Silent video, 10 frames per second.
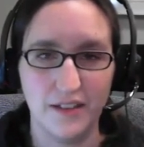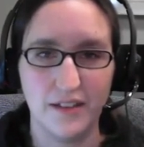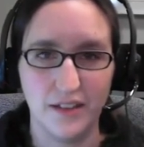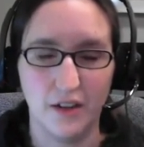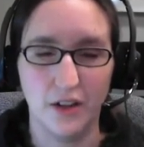
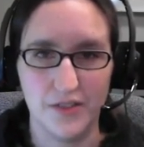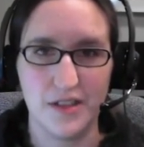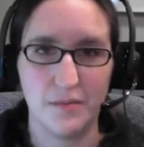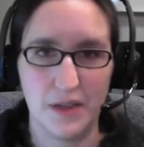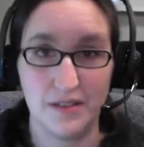it all of a
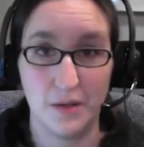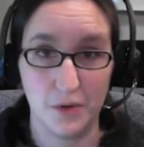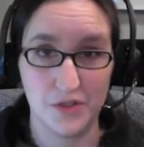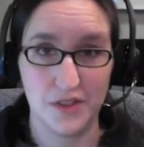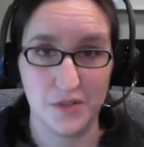sudden makes a lot
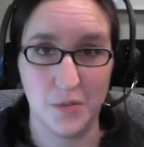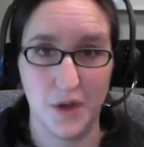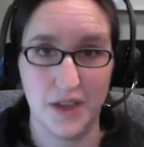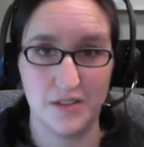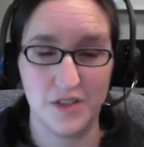more sense
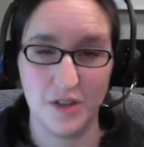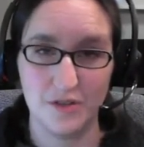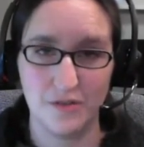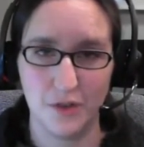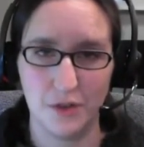why it's
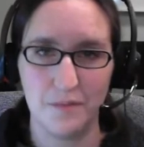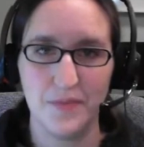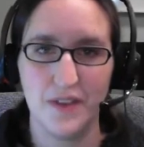useful.